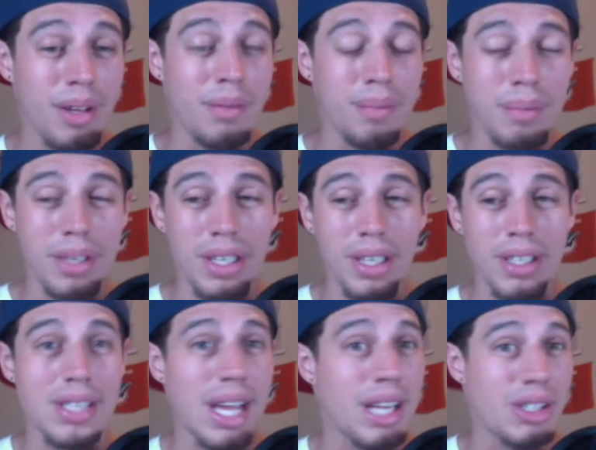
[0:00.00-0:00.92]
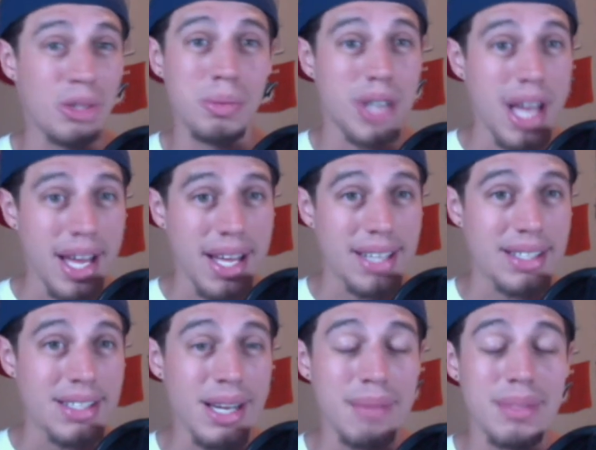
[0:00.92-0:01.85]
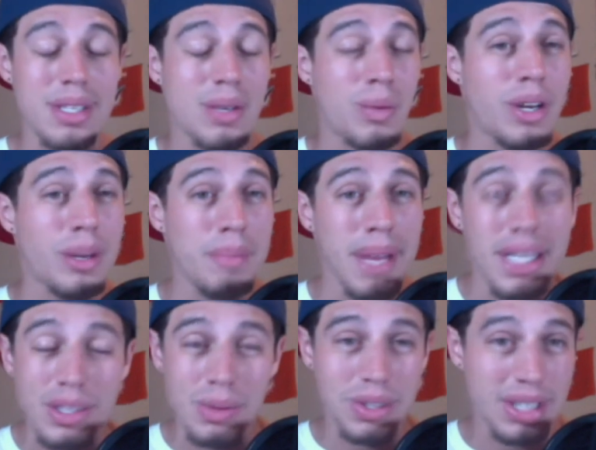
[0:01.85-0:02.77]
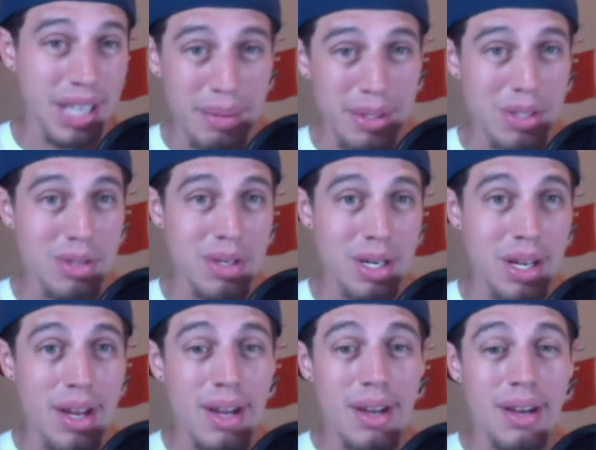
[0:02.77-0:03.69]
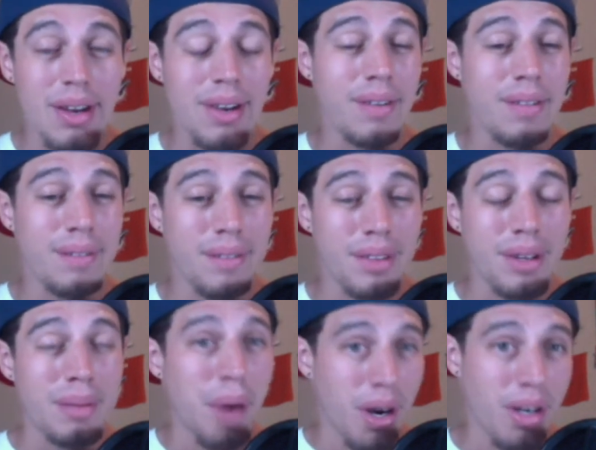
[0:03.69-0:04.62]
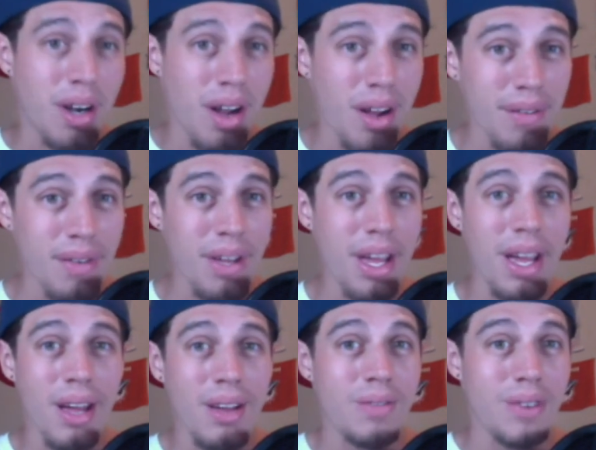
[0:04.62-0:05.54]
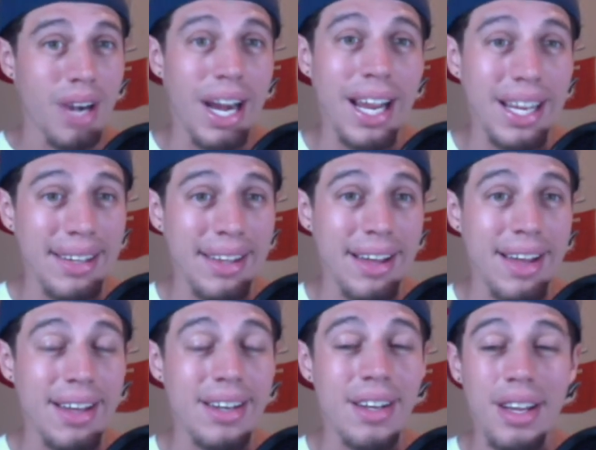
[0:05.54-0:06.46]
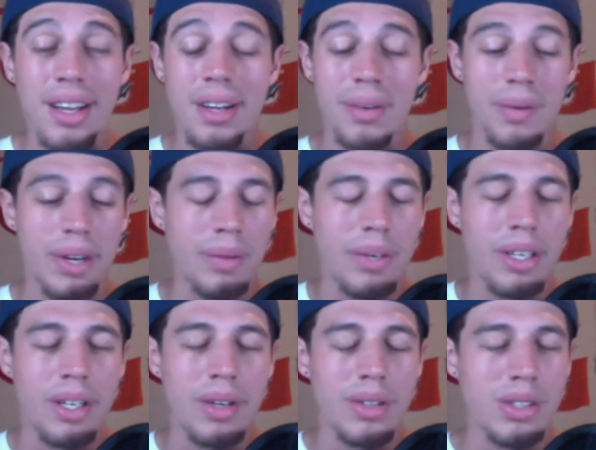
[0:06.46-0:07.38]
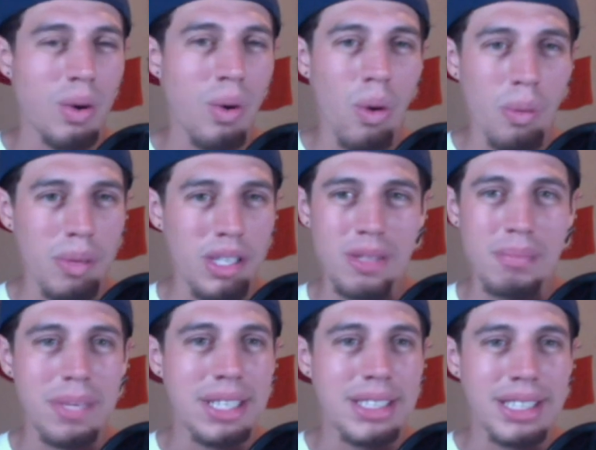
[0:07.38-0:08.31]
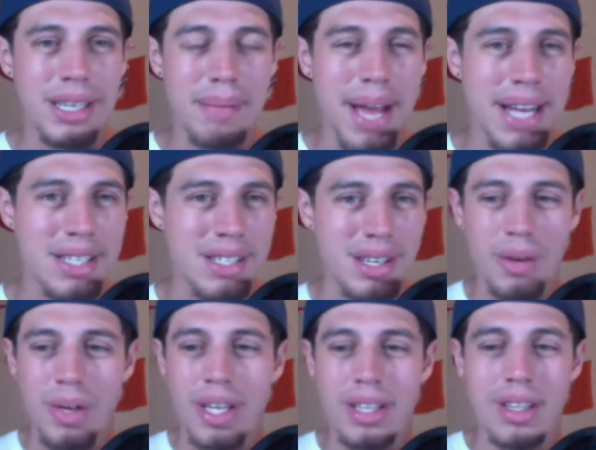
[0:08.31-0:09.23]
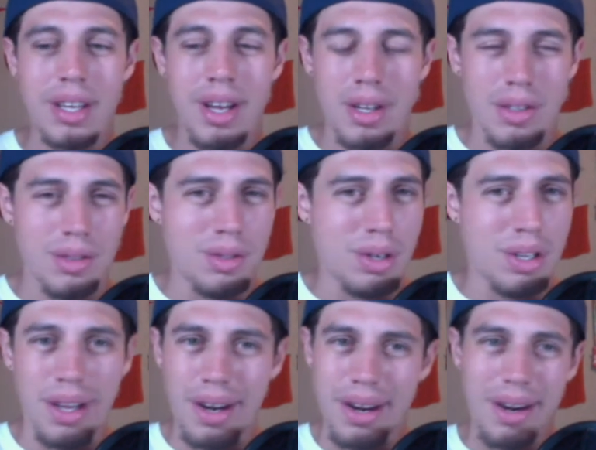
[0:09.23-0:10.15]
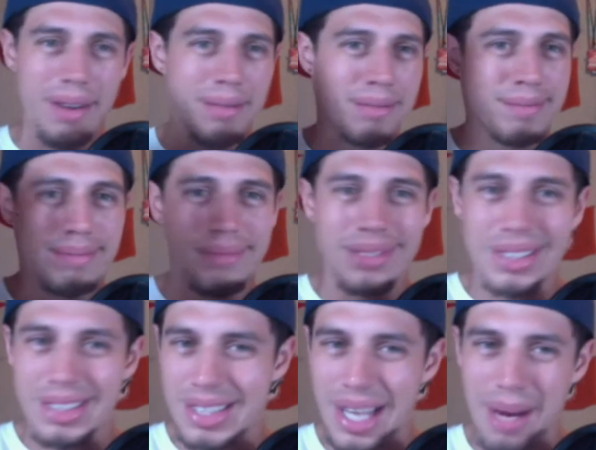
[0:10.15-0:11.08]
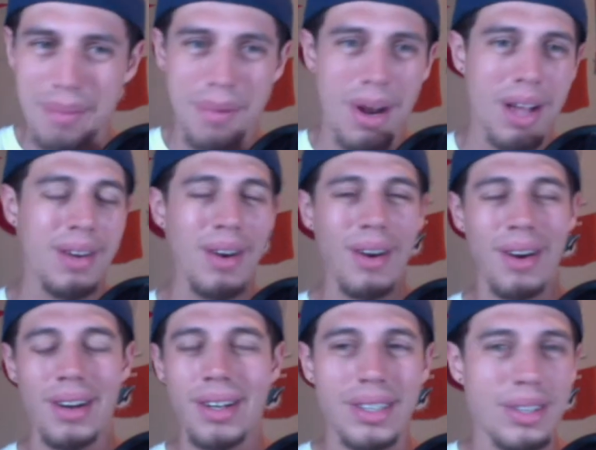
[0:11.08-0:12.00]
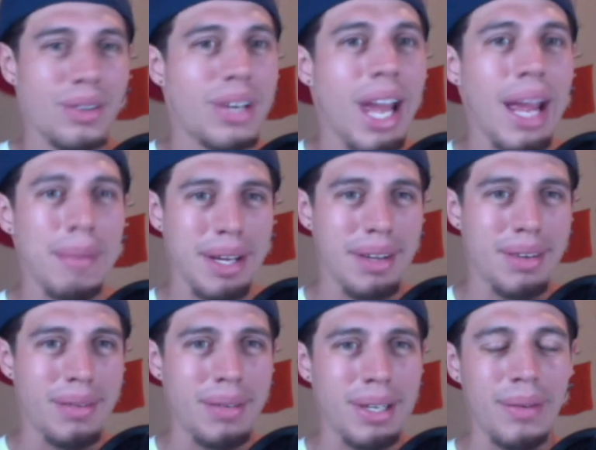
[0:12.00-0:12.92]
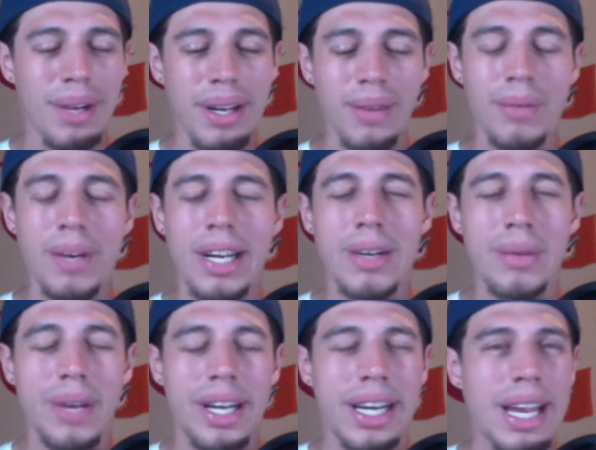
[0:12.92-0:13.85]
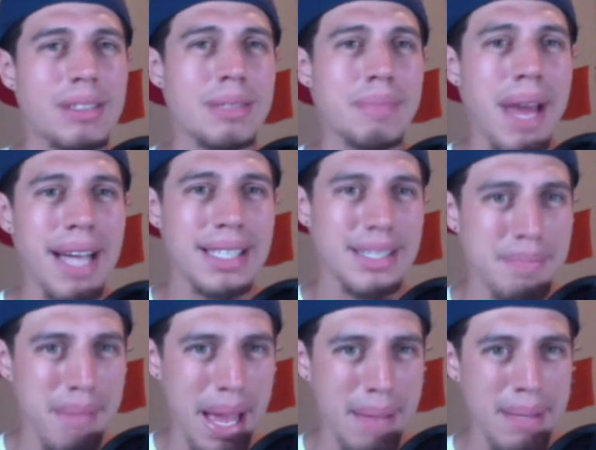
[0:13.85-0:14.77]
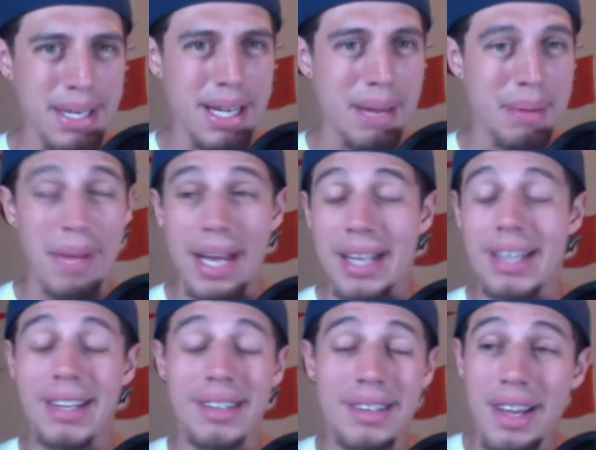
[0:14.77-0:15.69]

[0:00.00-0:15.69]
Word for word: because Andrew Brunette at the time didn't want to mess with the chemistry of the Barkov and Verhaeghe line when when there was a whole bunch of mixing and matching with Duclair, Sam Reinhart, you name it. When when it when it came to Maxim Mamin coming back, and